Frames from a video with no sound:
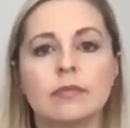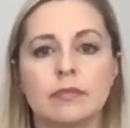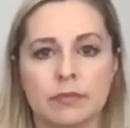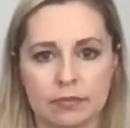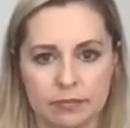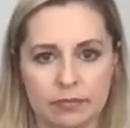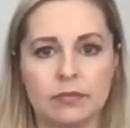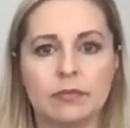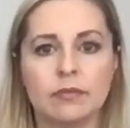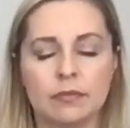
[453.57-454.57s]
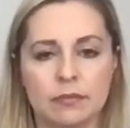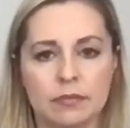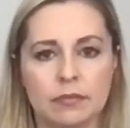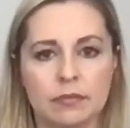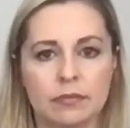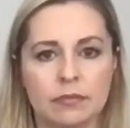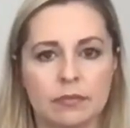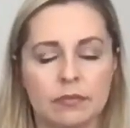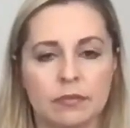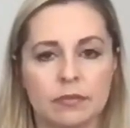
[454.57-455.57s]

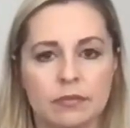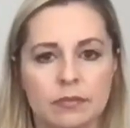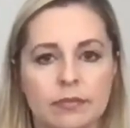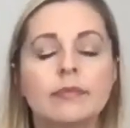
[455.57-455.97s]
(silent)